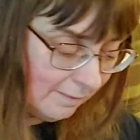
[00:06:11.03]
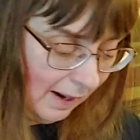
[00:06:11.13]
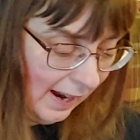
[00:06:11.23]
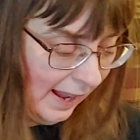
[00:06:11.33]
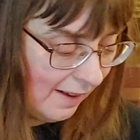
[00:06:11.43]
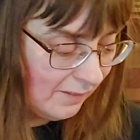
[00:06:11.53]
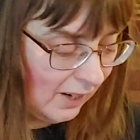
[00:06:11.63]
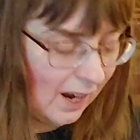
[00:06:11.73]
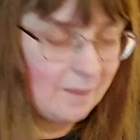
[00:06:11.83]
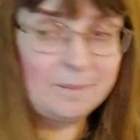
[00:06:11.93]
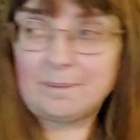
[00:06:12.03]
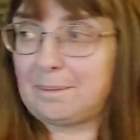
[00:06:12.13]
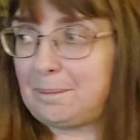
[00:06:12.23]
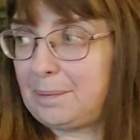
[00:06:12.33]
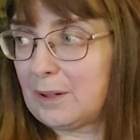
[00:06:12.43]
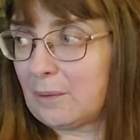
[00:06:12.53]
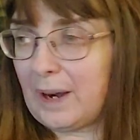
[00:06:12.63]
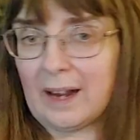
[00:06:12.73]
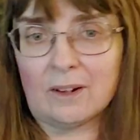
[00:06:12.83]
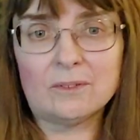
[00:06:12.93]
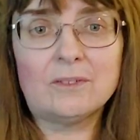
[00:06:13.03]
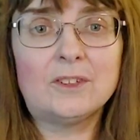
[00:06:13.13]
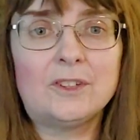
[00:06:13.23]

I have not been around.